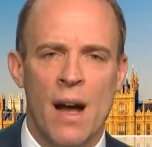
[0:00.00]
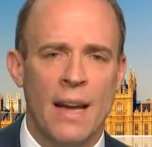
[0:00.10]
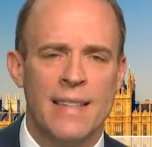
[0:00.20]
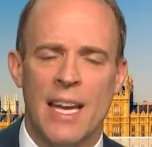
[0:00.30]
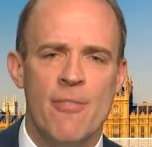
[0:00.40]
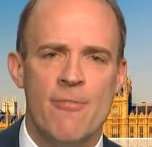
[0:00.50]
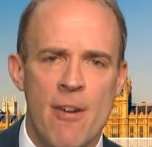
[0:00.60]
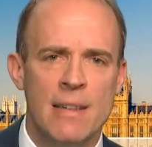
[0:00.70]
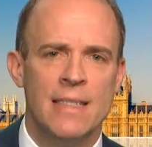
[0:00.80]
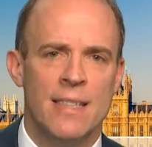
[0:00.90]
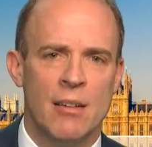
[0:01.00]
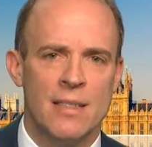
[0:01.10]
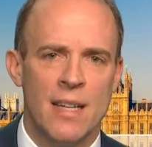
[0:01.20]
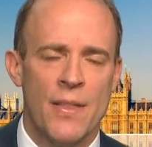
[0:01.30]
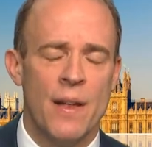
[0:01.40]
I take it very
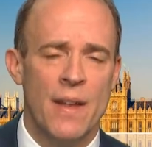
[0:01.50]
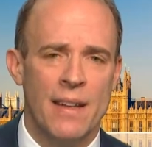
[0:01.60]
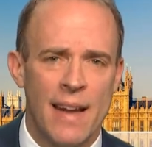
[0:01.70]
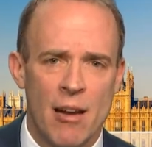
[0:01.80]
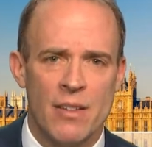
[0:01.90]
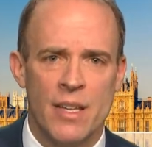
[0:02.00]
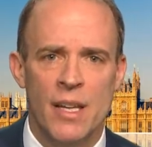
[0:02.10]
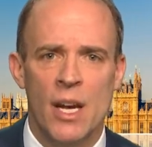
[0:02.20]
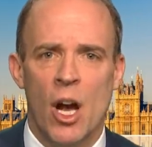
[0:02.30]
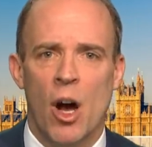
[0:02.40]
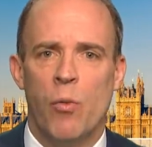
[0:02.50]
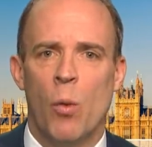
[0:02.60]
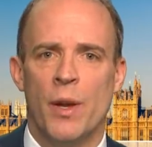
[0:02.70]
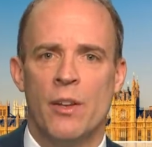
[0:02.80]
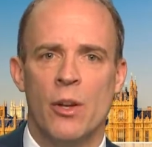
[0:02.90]
seriously. I think the integrity of
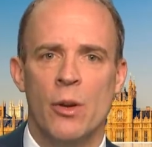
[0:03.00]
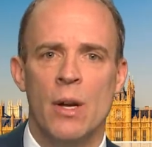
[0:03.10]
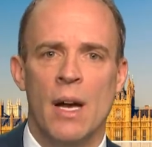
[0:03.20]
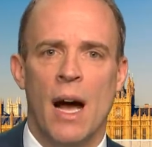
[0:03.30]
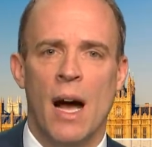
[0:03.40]
what we do,